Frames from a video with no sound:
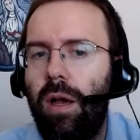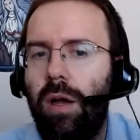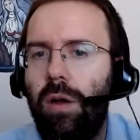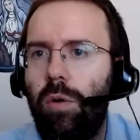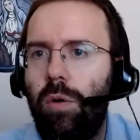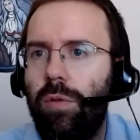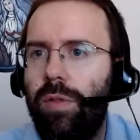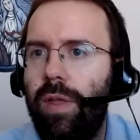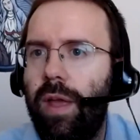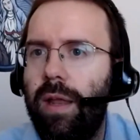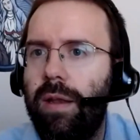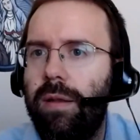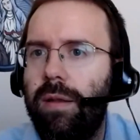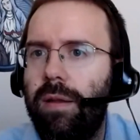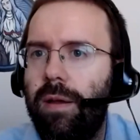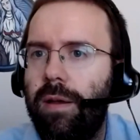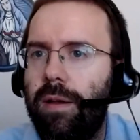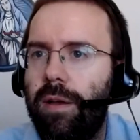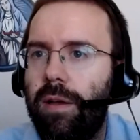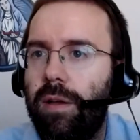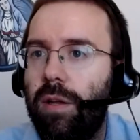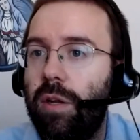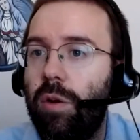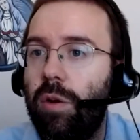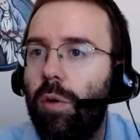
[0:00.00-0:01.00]
who then
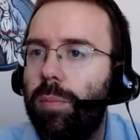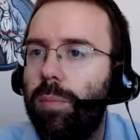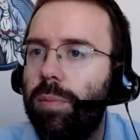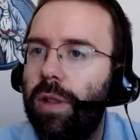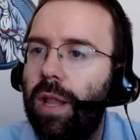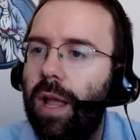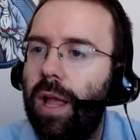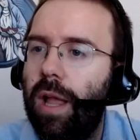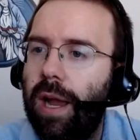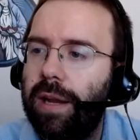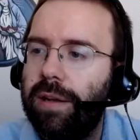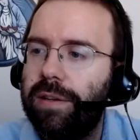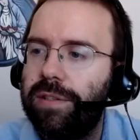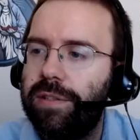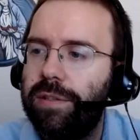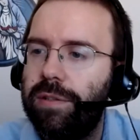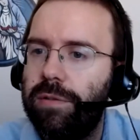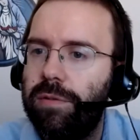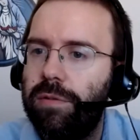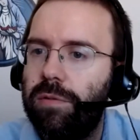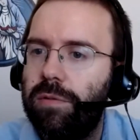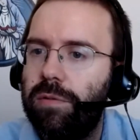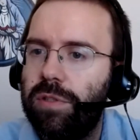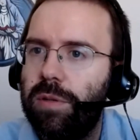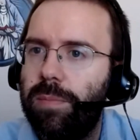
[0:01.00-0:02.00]
apply
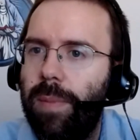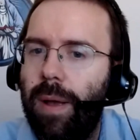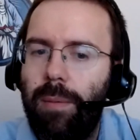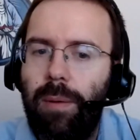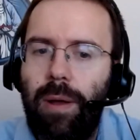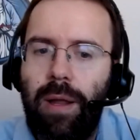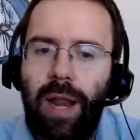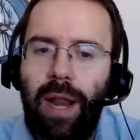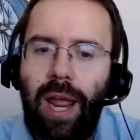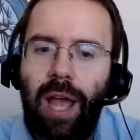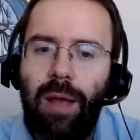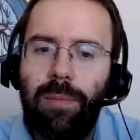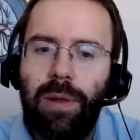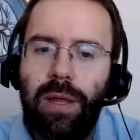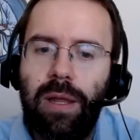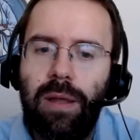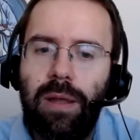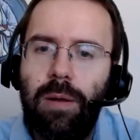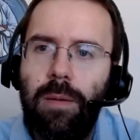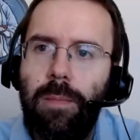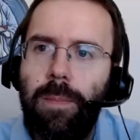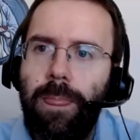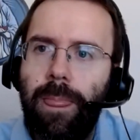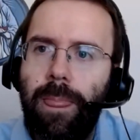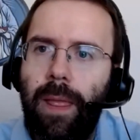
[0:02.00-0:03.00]
to Belmont Abbey,
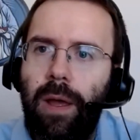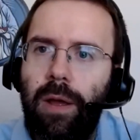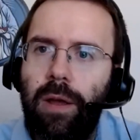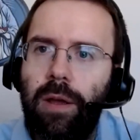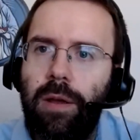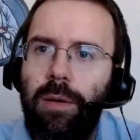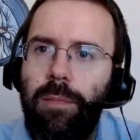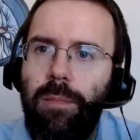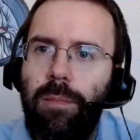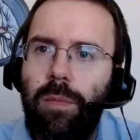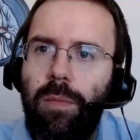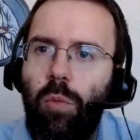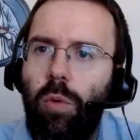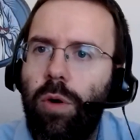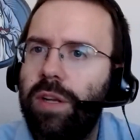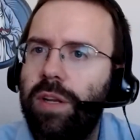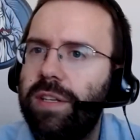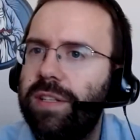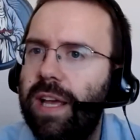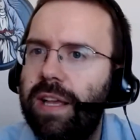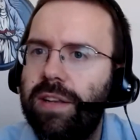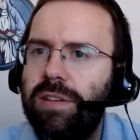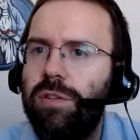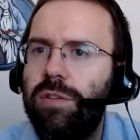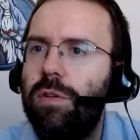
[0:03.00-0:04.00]
what does
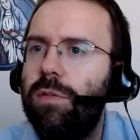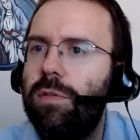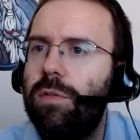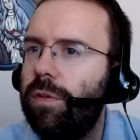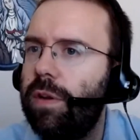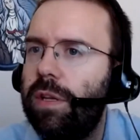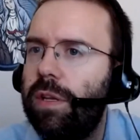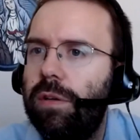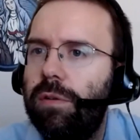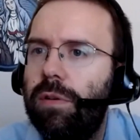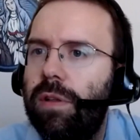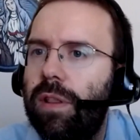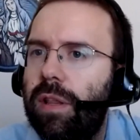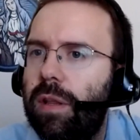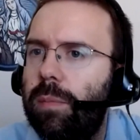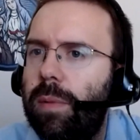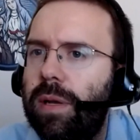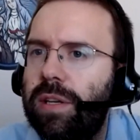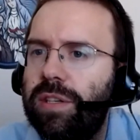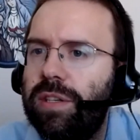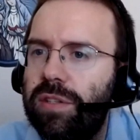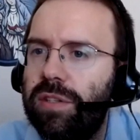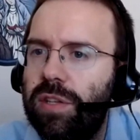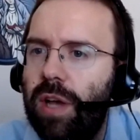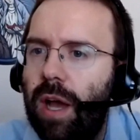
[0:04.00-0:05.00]
that do for you in the
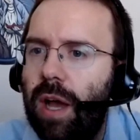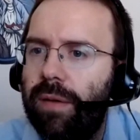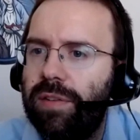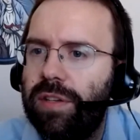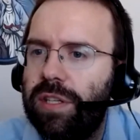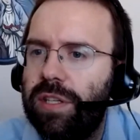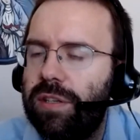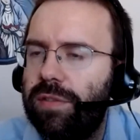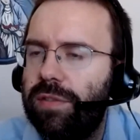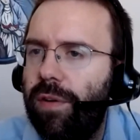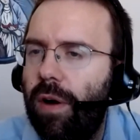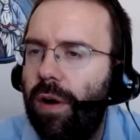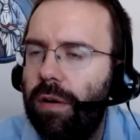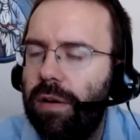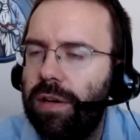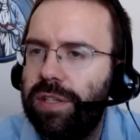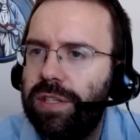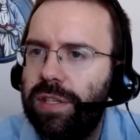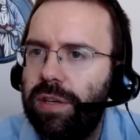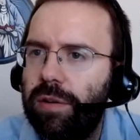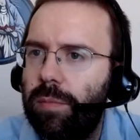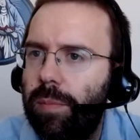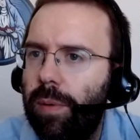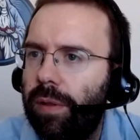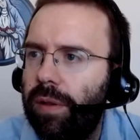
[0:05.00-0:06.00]
admissions office as far
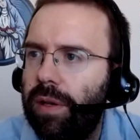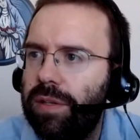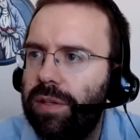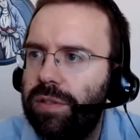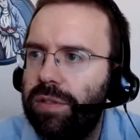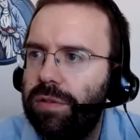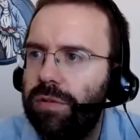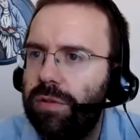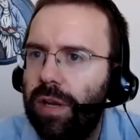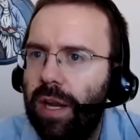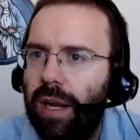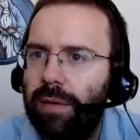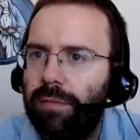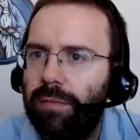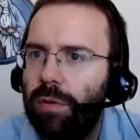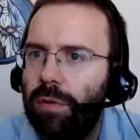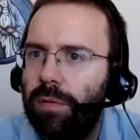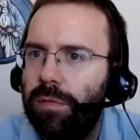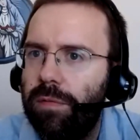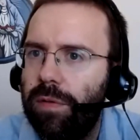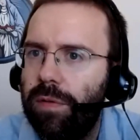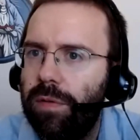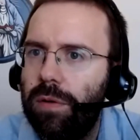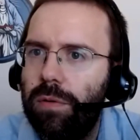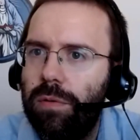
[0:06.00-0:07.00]
as your ability to kind of
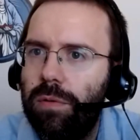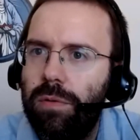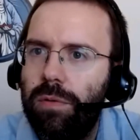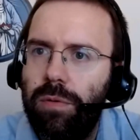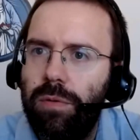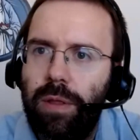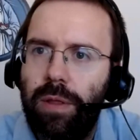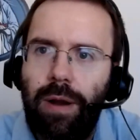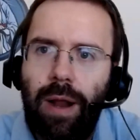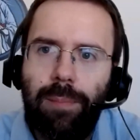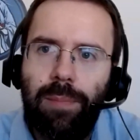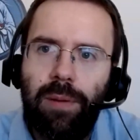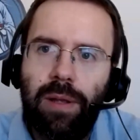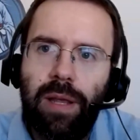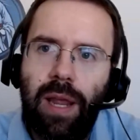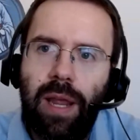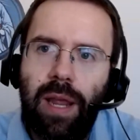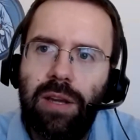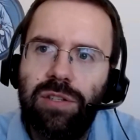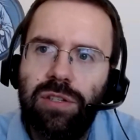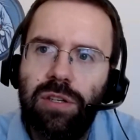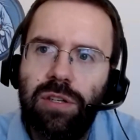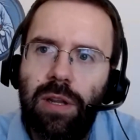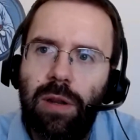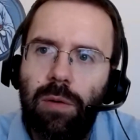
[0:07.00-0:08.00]
review their
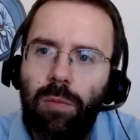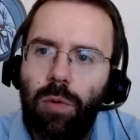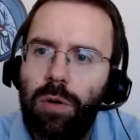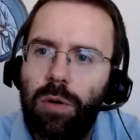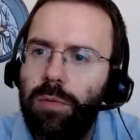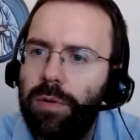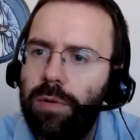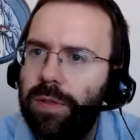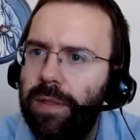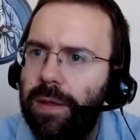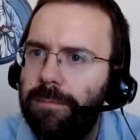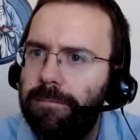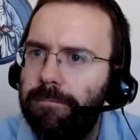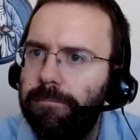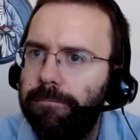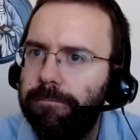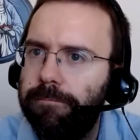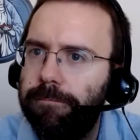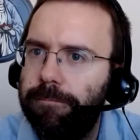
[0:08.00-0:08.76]
application and work with them?